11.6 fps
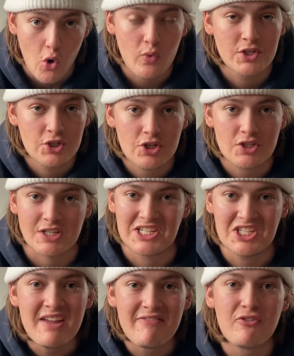which is just a
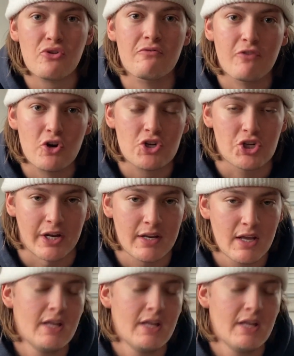stiffer version